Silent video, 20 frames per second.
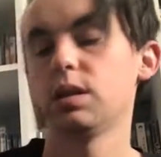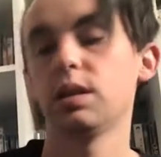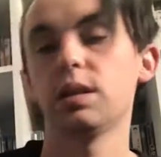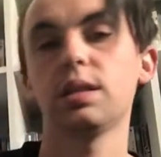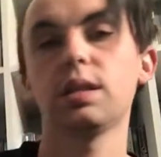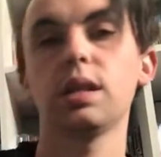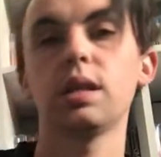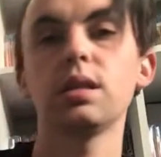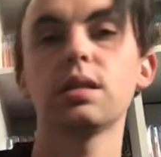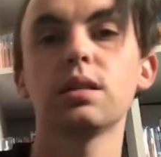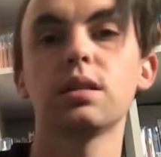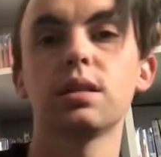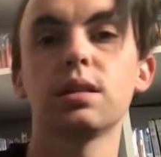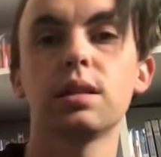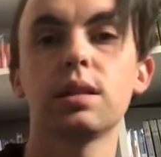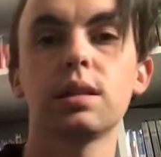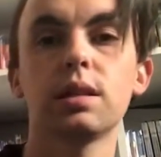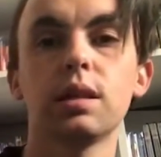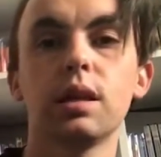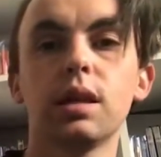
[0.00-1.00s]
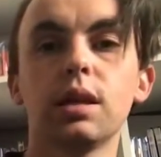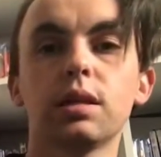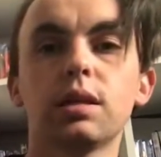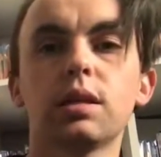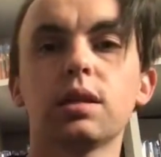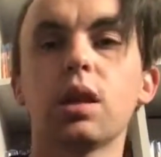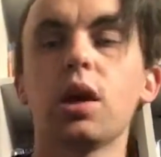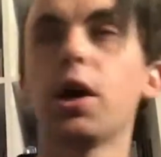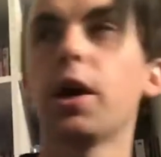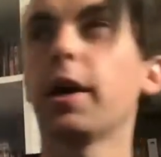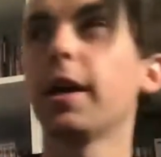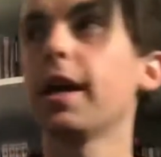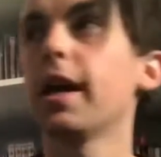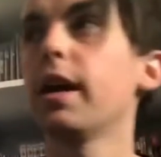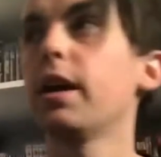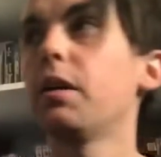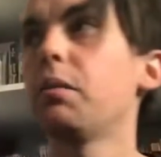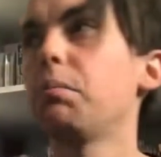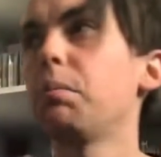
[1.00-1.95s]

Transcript: Season 6. So yeah,